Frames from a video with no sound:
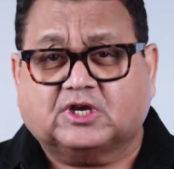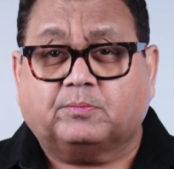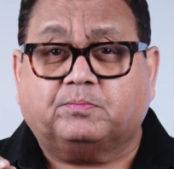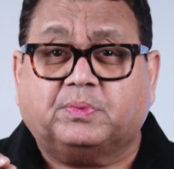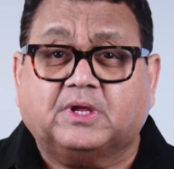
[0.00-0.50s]

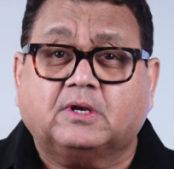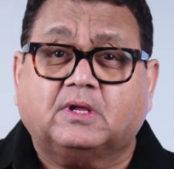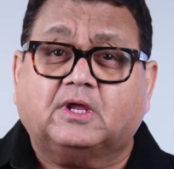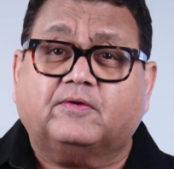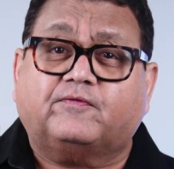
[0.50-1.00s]
had been
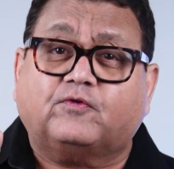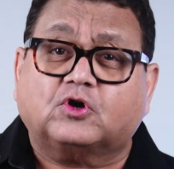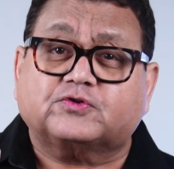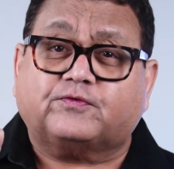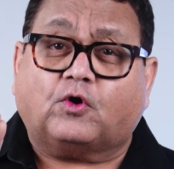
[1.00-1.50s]
in
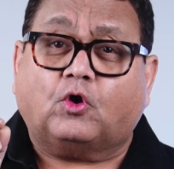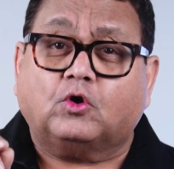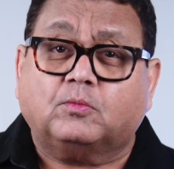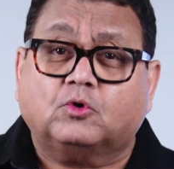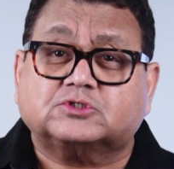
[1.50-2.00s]
force for
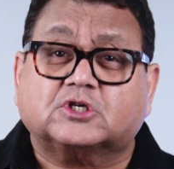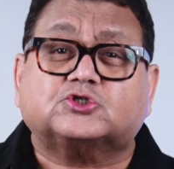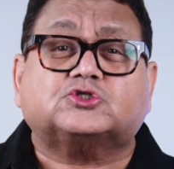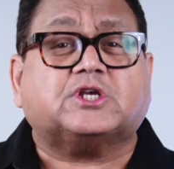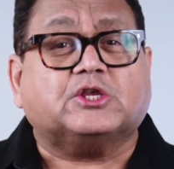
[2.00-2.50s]
almost a
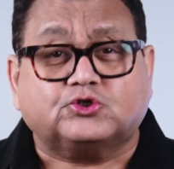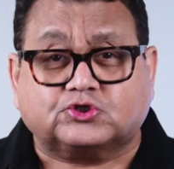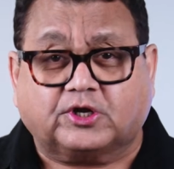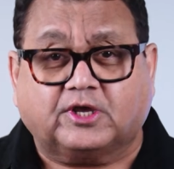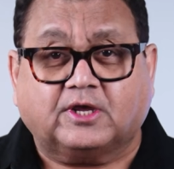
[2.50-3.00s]

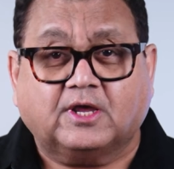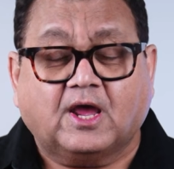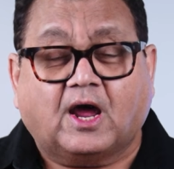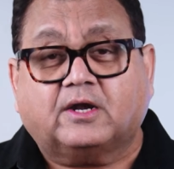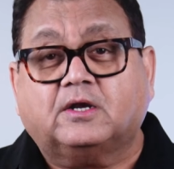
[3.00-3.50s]
century
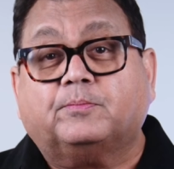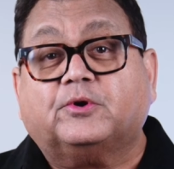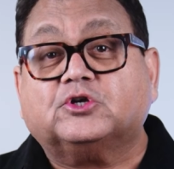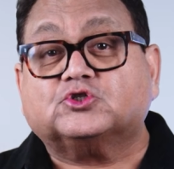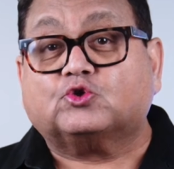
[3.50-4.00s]
under
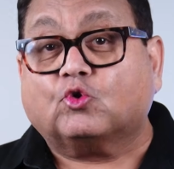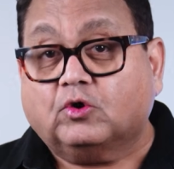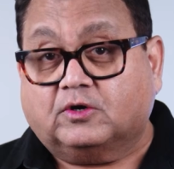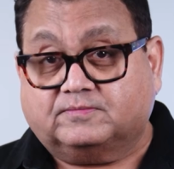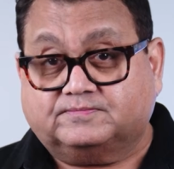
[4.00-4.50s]
British rule.